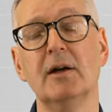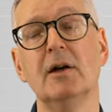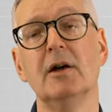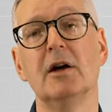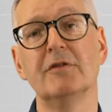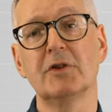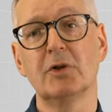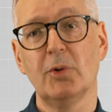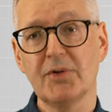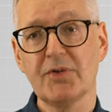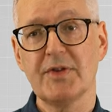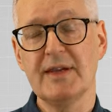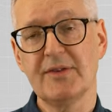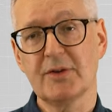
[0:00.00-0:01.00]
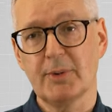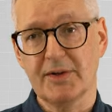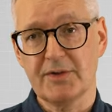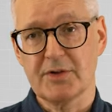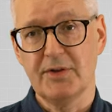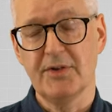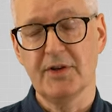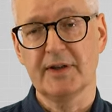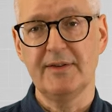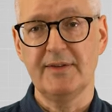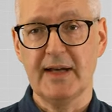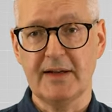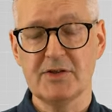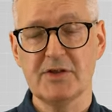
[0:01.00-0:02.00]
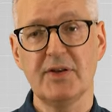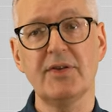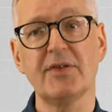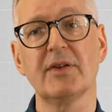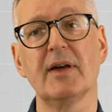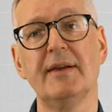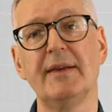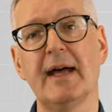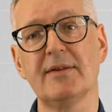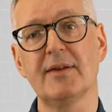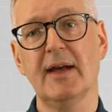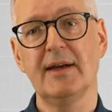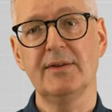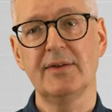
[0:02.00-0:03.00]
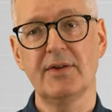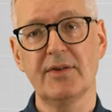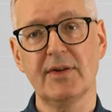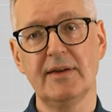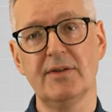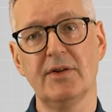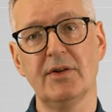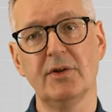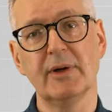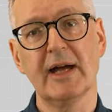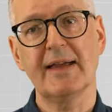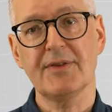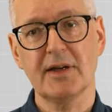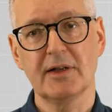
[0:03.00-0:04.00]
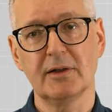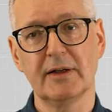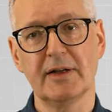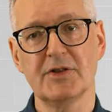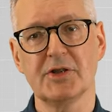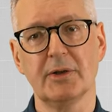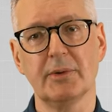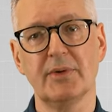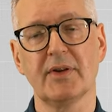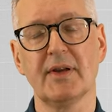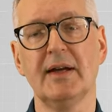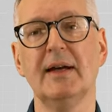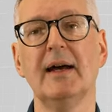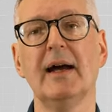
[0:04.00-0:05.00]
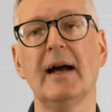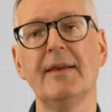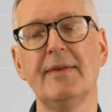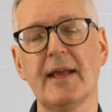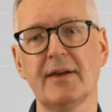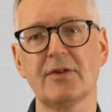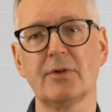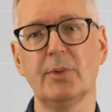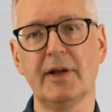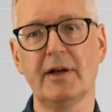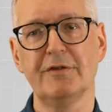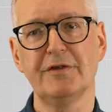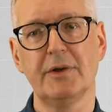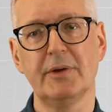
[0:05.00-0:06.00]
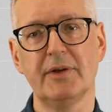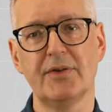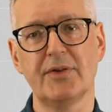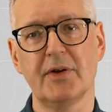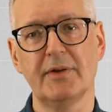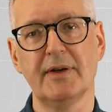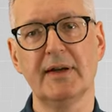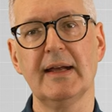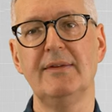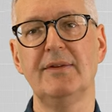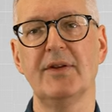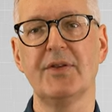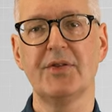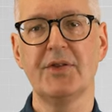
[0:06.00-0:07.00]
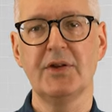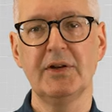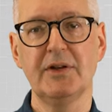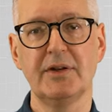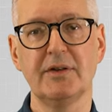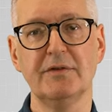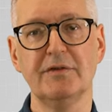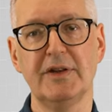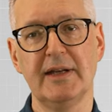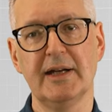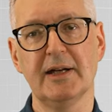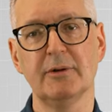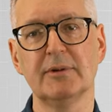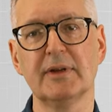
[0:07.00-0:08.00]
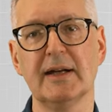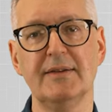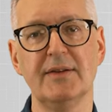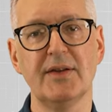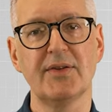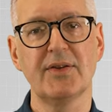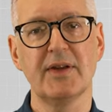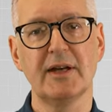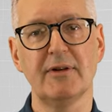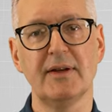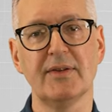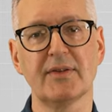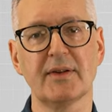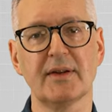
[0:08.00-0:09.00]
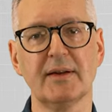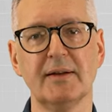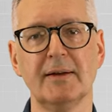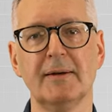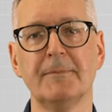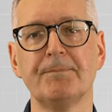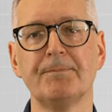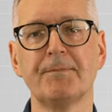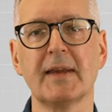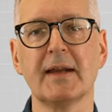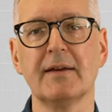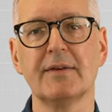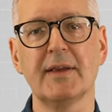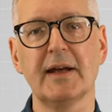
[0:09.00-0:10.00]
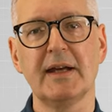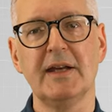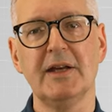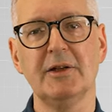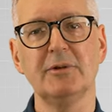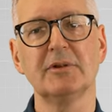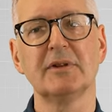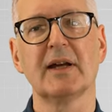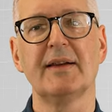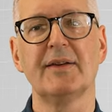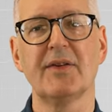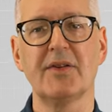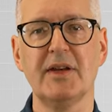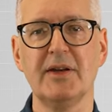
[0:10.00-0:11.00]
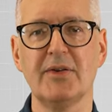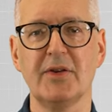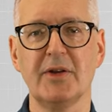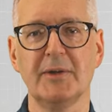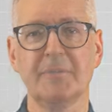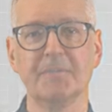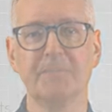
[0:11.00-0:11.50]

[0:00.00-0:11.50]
Of course, these questions are contentious, and that takes us into ethical issues, and that's what I'll focus on in the third video in this series. Thank you, and see you soon.